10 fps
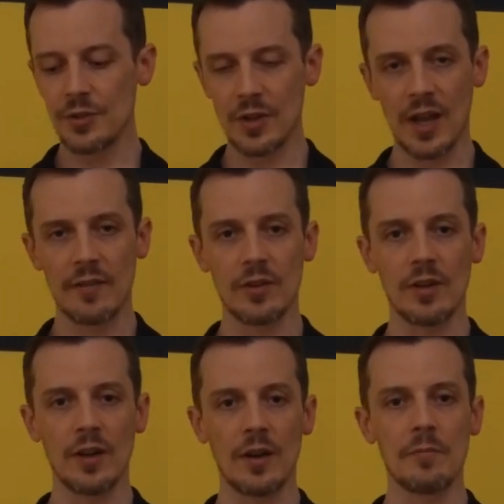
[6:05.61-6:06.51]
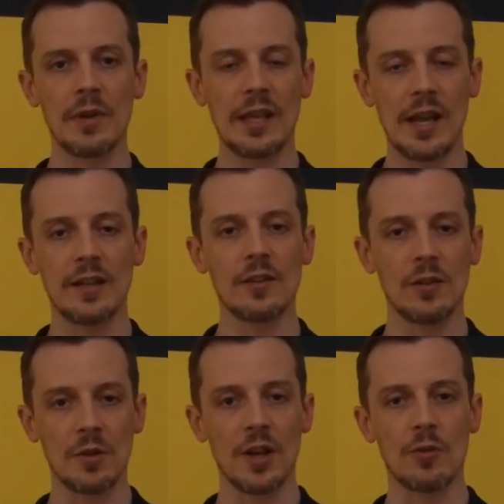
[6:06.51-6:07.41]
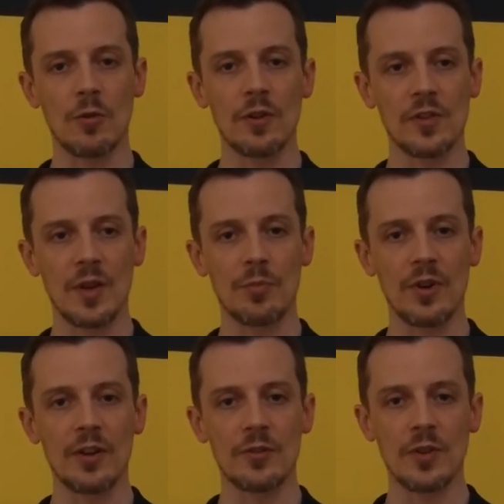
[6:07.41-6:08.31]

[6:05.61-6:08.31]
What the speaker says: to have a mechanical air oil separator.